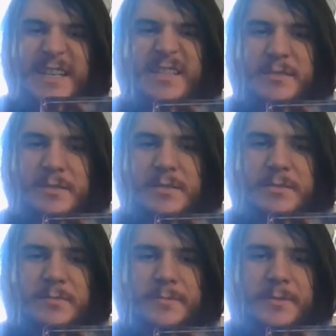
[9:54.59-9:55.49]

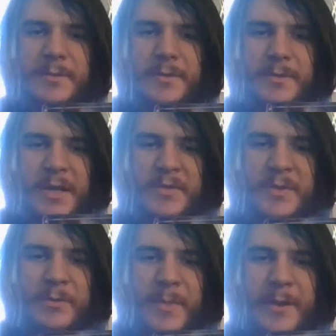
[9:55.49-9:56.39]
tens of
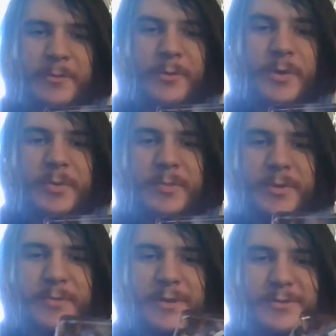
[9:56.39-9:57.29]
little micro
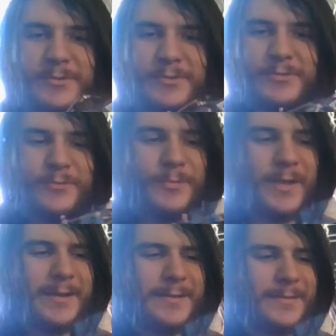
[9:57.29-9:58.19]
WWE wrestlers from
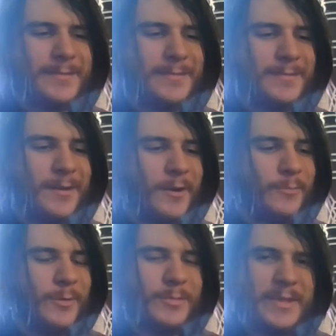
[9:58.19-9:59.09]
look
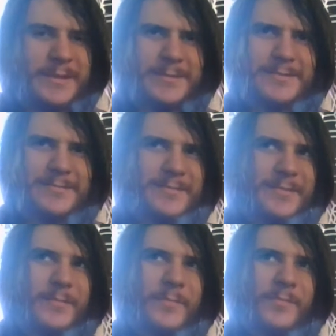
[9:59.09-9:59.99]
at these,
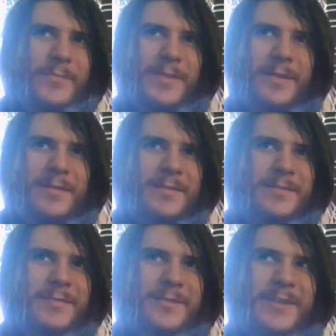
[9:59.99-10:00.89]

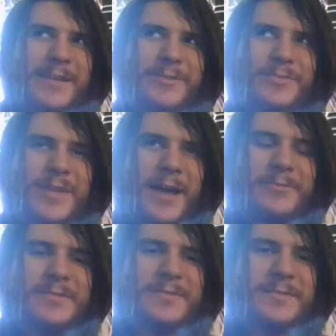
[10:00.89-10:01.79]
the late
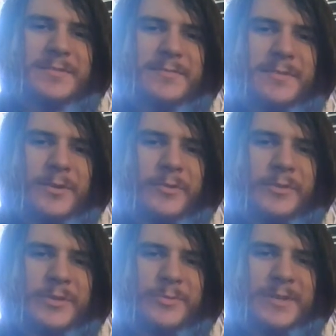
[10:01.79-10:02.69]
2000s, early